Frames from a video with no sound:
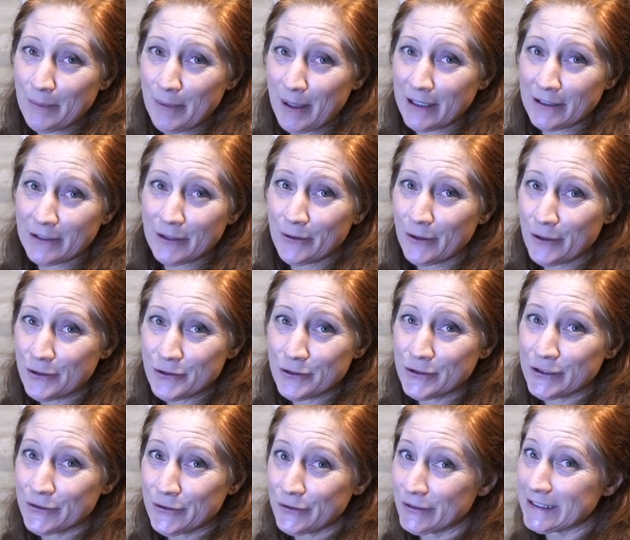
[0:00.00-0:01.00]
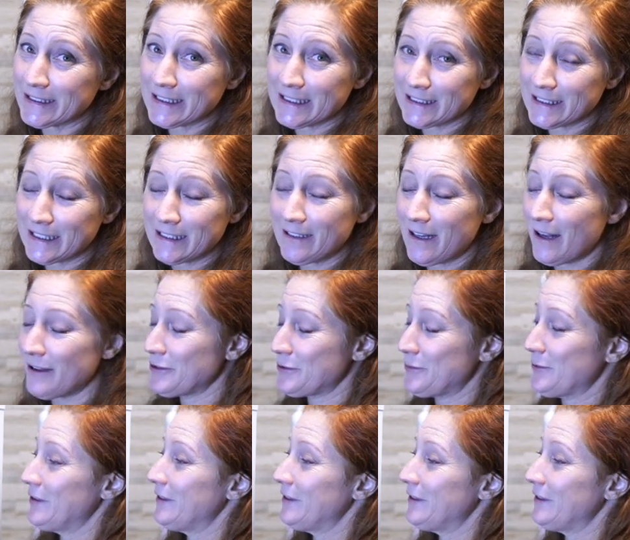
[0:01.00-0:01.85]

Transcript: have bought at the grocery store, $16